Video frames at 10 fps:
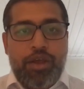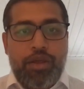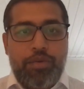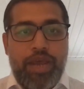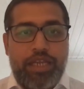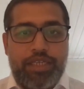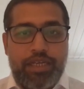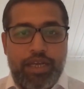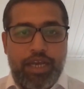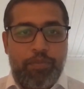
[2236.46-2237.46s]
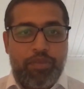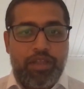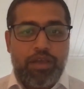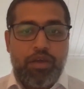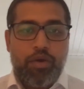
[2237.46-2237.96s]
Right.
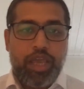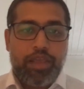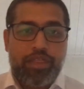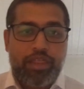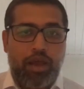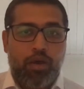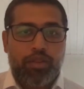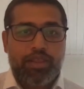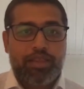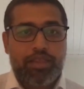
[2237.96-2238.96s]
Okay. Now,